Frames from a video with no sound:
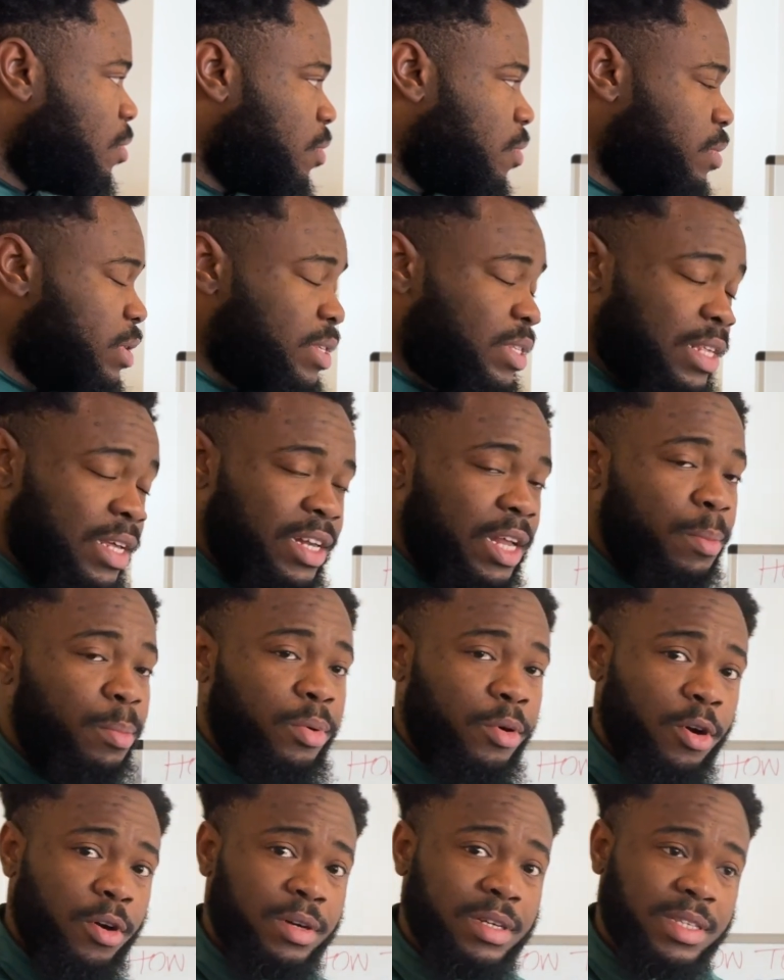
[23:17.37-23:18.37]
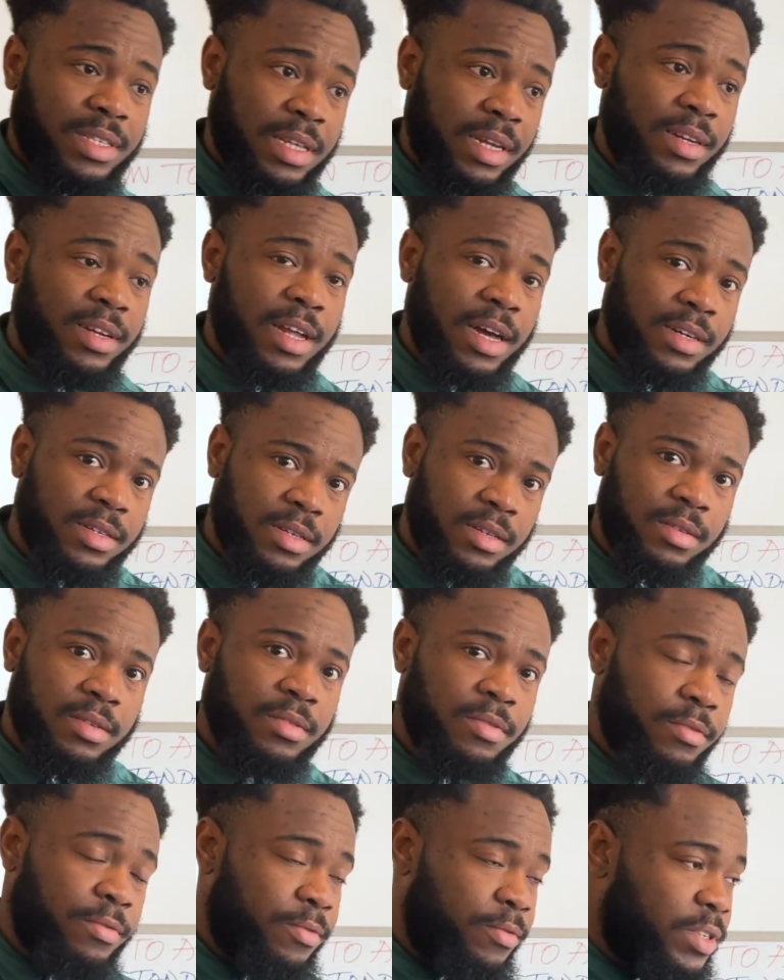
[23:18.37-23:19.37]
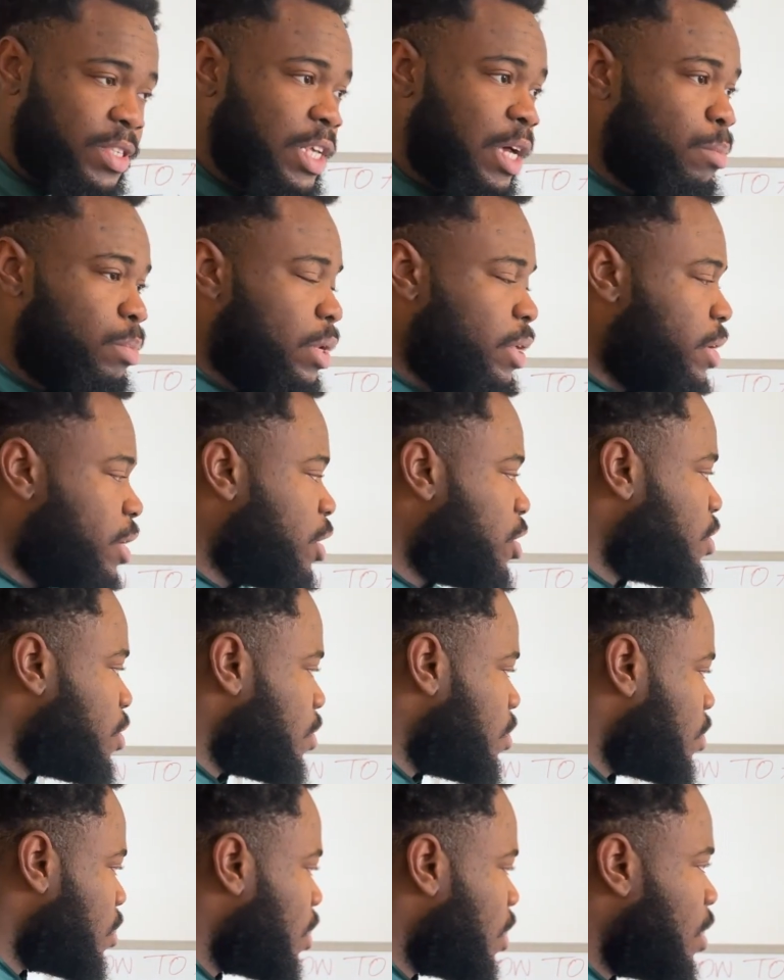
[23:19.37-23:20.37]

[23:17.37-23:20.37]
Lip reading: the standard visa application,